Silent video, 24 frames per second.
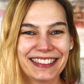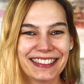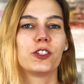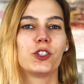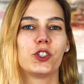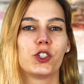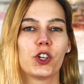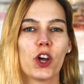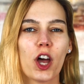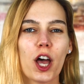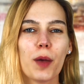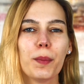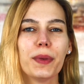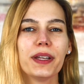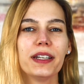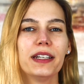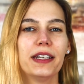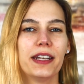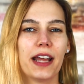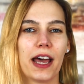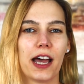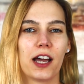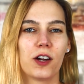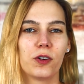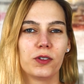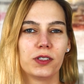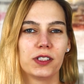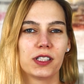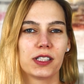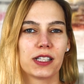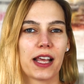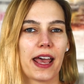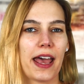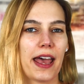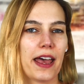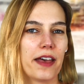German
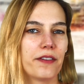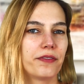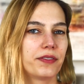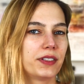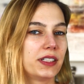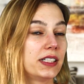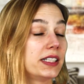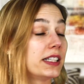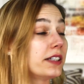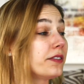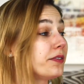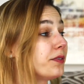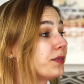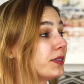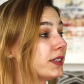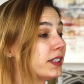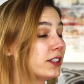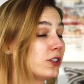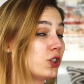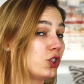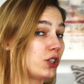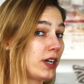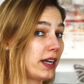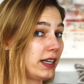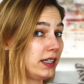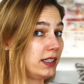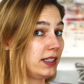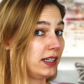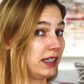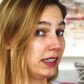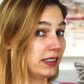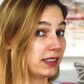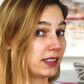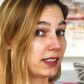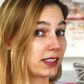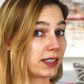nouns have different
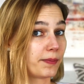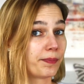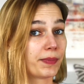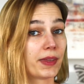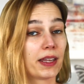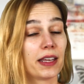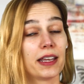genders.